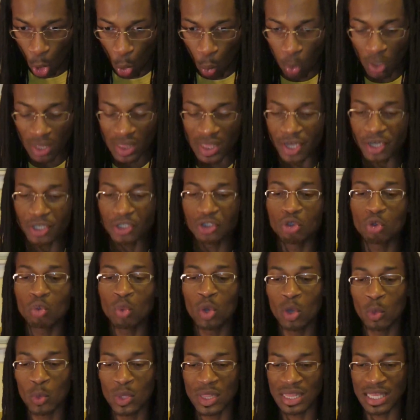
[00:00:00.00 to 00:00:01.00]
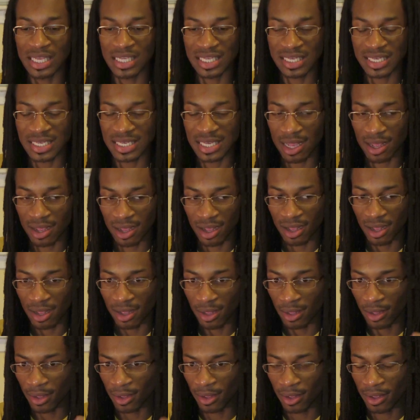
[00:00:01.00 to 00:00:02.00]
what they're doing with this
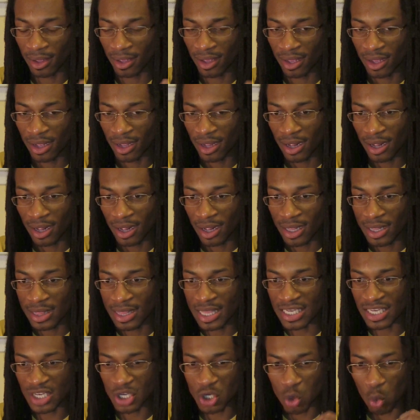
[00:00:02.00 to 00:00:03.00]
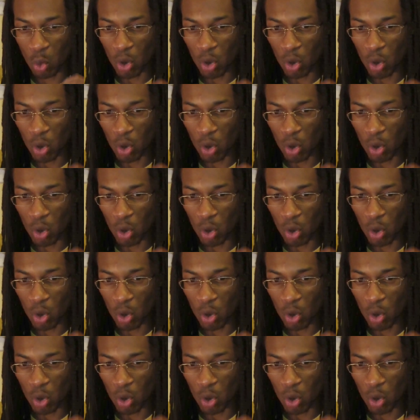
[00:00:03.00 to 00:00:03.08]
this